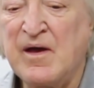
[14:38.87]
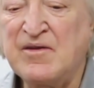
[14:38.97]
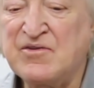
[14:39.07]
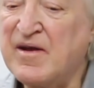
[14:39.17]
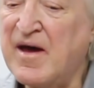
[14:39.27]

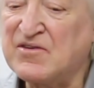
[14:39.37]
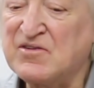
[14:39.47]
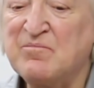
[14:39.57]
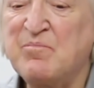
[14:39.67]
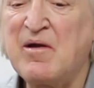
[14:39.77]
it's an
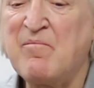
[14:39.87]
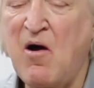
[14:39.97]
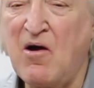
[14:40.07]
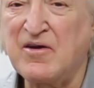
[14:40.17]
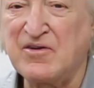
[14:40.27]
excellent bit of
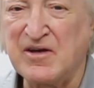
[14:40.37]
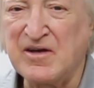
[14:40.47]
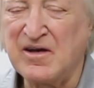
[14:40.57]
marketing,